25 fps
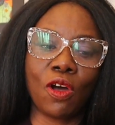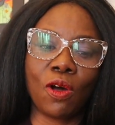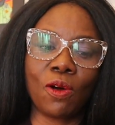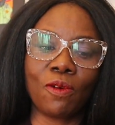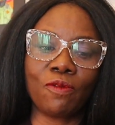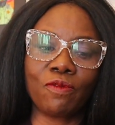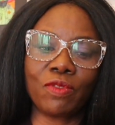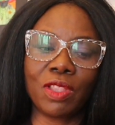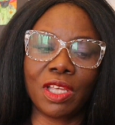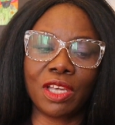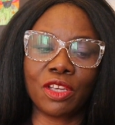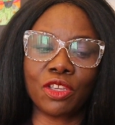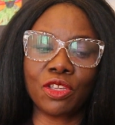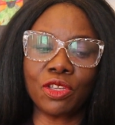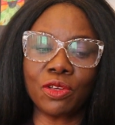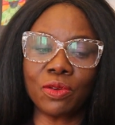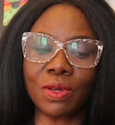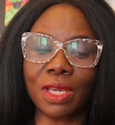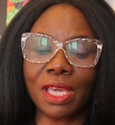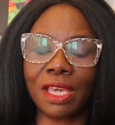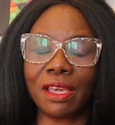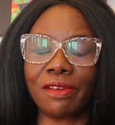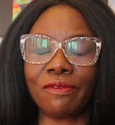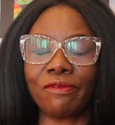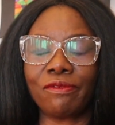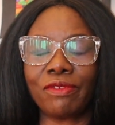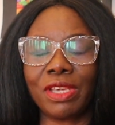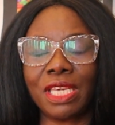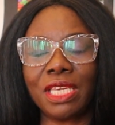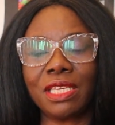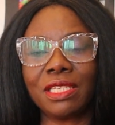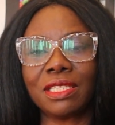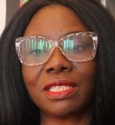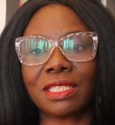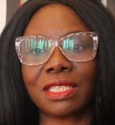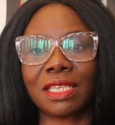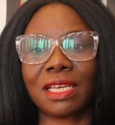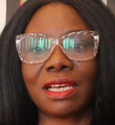of the UK
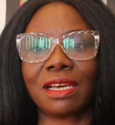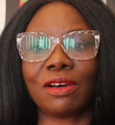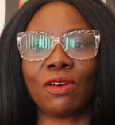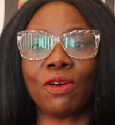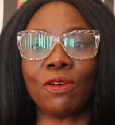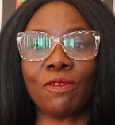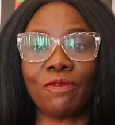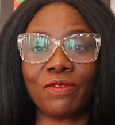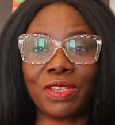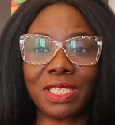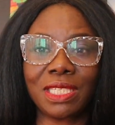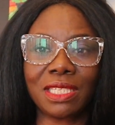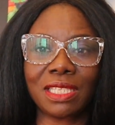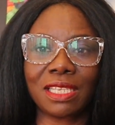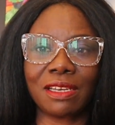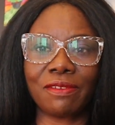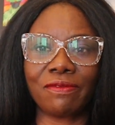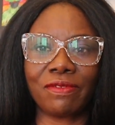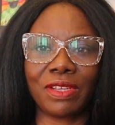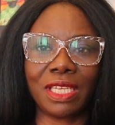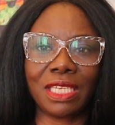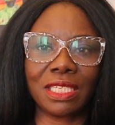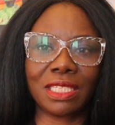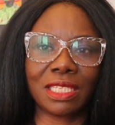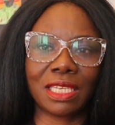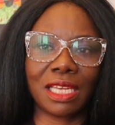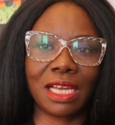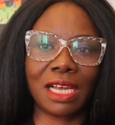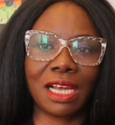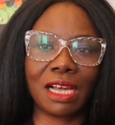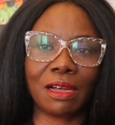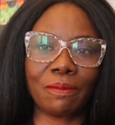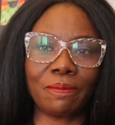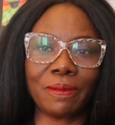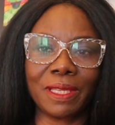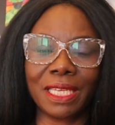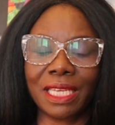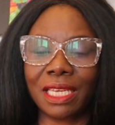visa or visitor visa
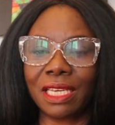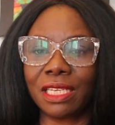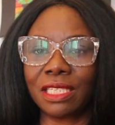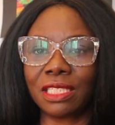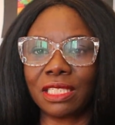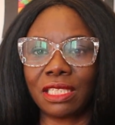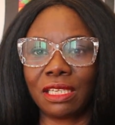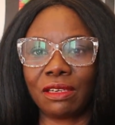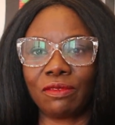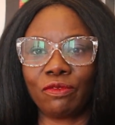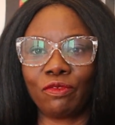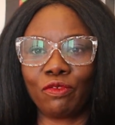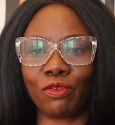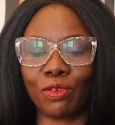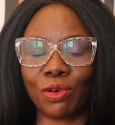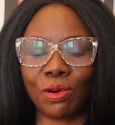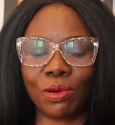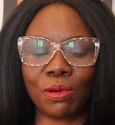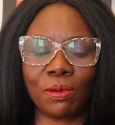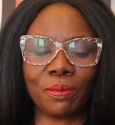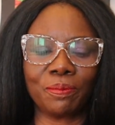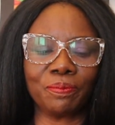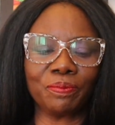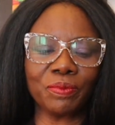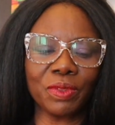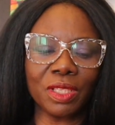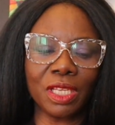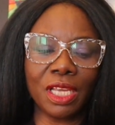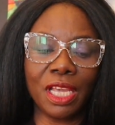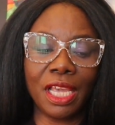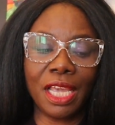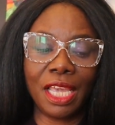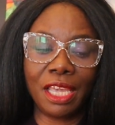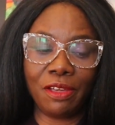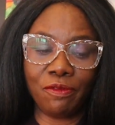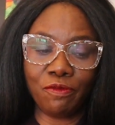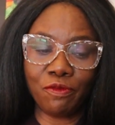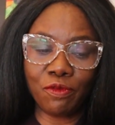application form
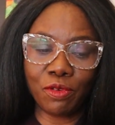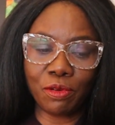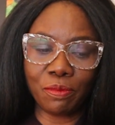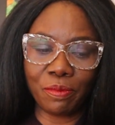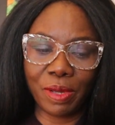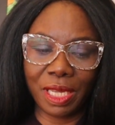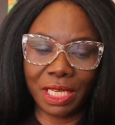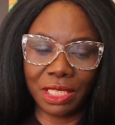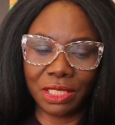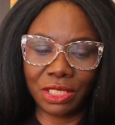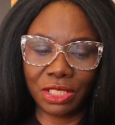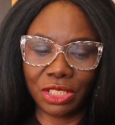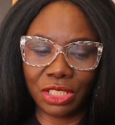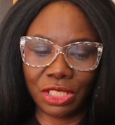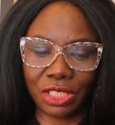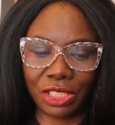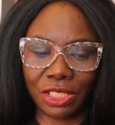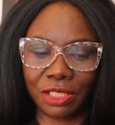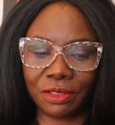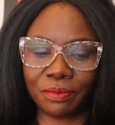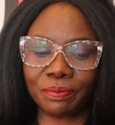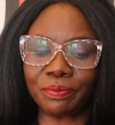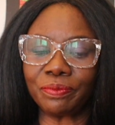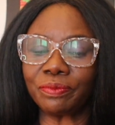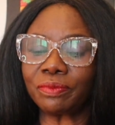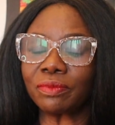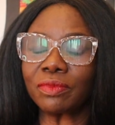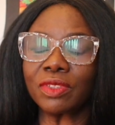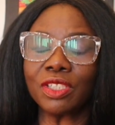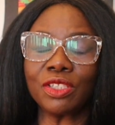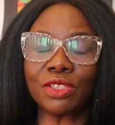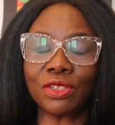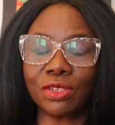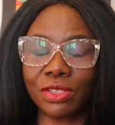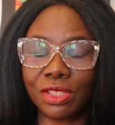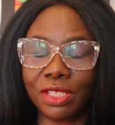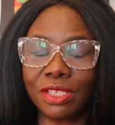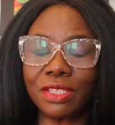information.
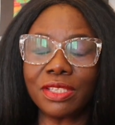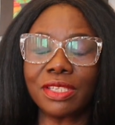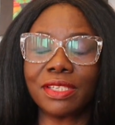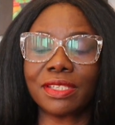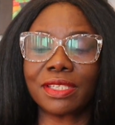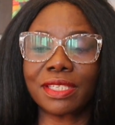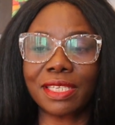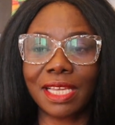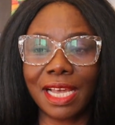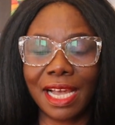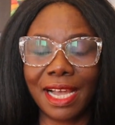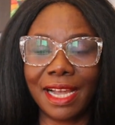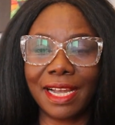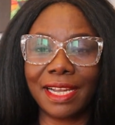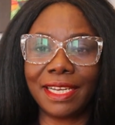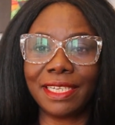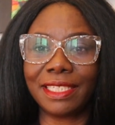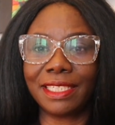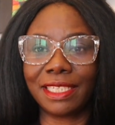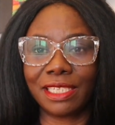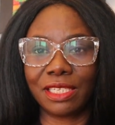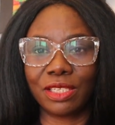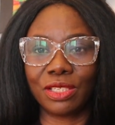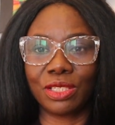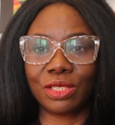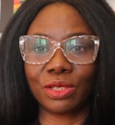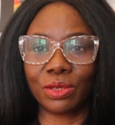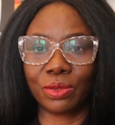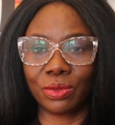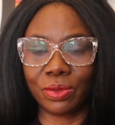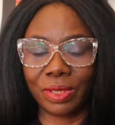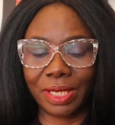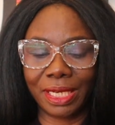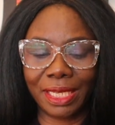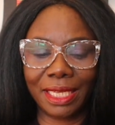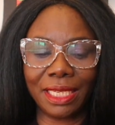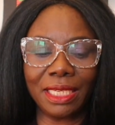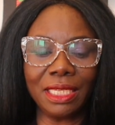So this is guidance
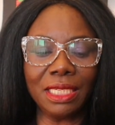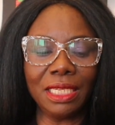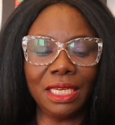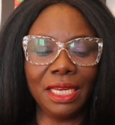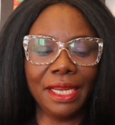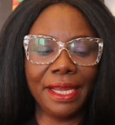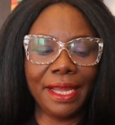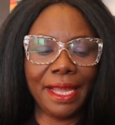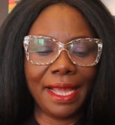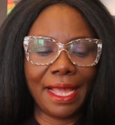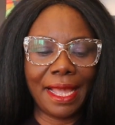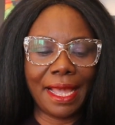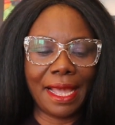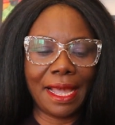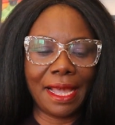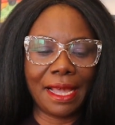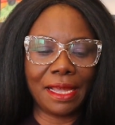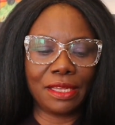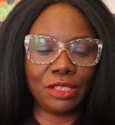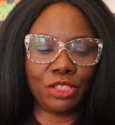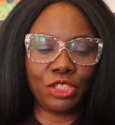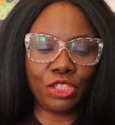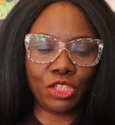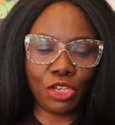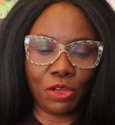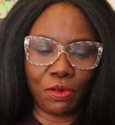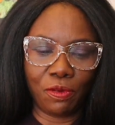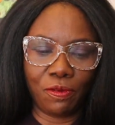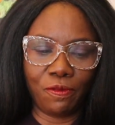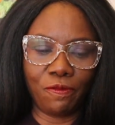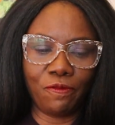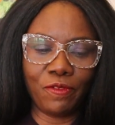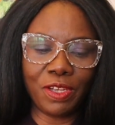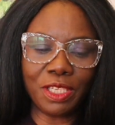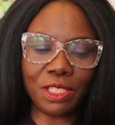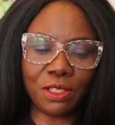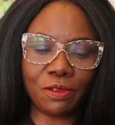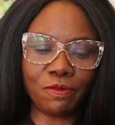only. So
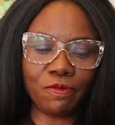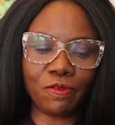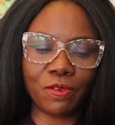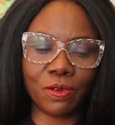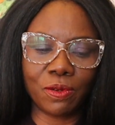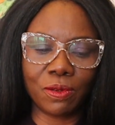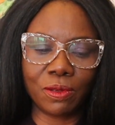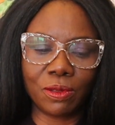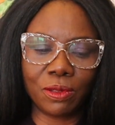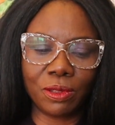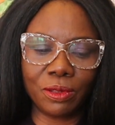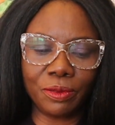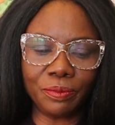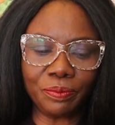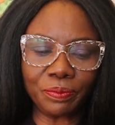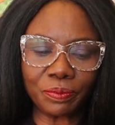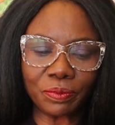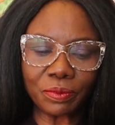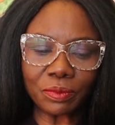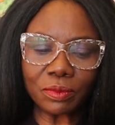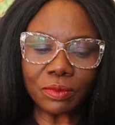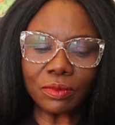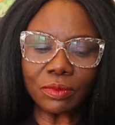first of all,